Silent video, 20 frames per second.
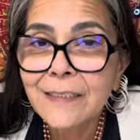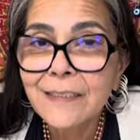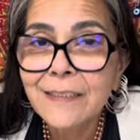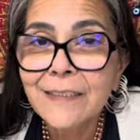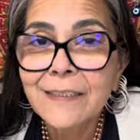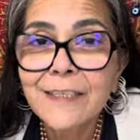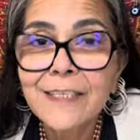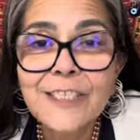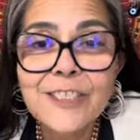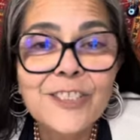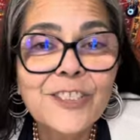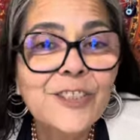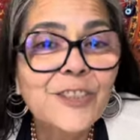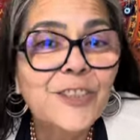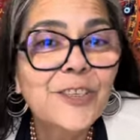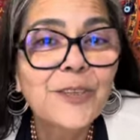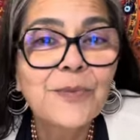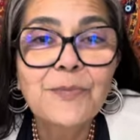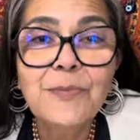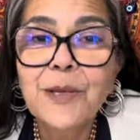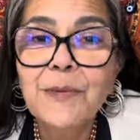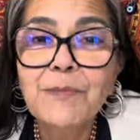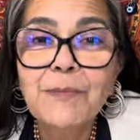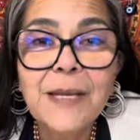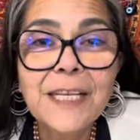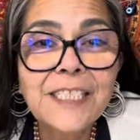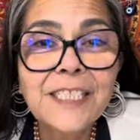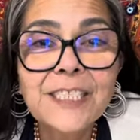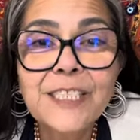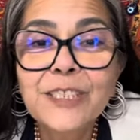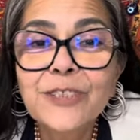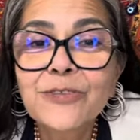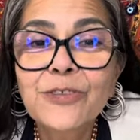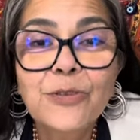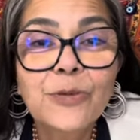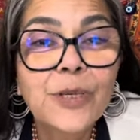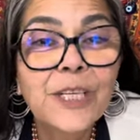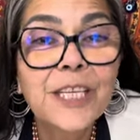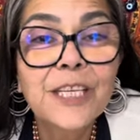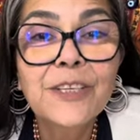and this is going to be a message for
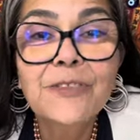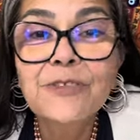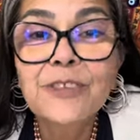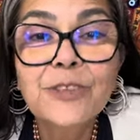whenever